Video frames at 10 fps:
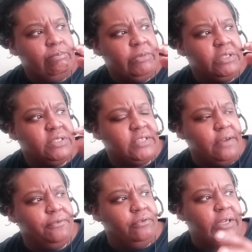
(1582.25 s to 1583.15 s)

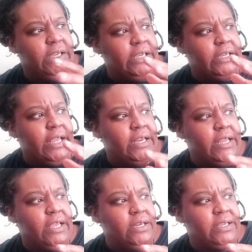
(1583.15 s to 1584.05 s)
suffering and,
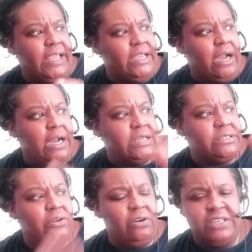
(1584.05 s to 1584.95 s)
and chaos
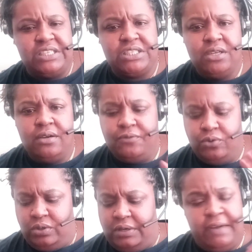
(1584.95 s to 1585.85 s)
and all this for
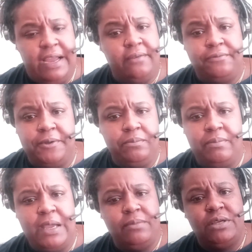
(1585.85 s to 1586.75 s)
the divine fem,
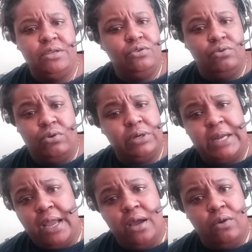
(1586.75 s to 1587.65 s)
baby, you going
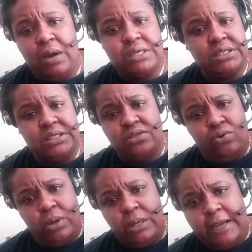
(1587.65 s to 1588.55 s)
down while she's
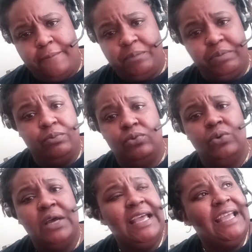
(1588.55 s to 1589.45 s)
going up. And people
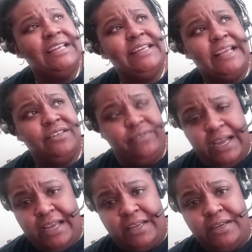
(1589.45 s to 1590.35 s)
in that
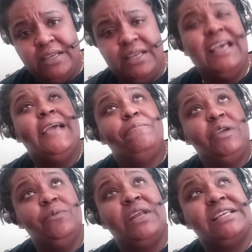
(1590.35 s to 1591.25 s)
divine
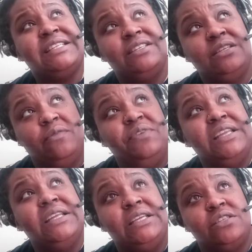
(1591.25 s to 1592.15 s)
people that's in the
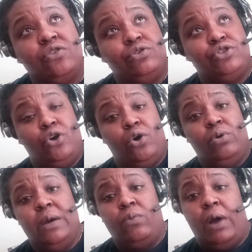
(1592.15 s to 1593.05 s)
divinity is going to go
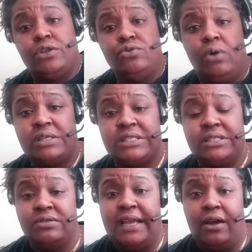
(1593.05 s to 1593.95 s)
up while you are
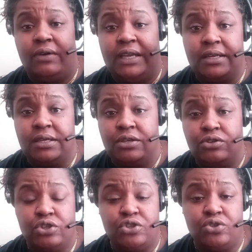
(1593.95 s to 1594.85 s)
still down in your
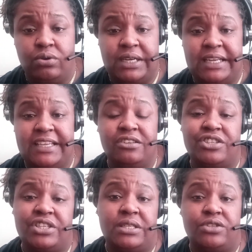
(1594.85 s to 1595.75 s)
distorted
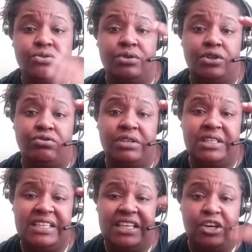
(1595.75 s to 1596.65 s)
energies. You're in the
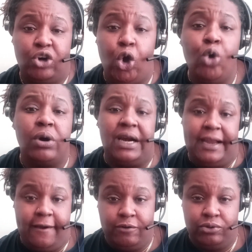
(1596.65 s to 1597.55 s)
3D and lower
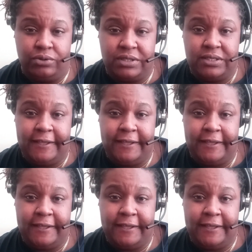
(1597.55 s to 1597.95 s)
levels.